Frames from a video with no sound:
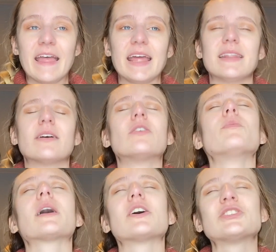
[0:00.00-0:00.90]
And oh
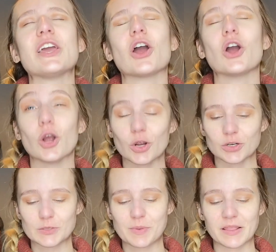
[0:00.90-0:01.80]
my gosh, they
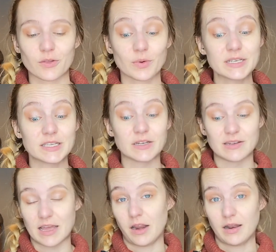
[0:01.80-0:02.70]
hurt. But the reason
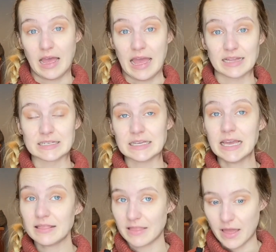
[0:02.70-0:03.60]
that I had to
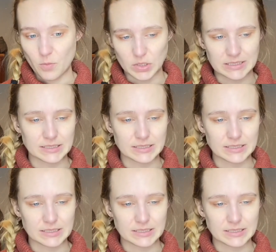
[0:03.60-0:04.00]
get them was the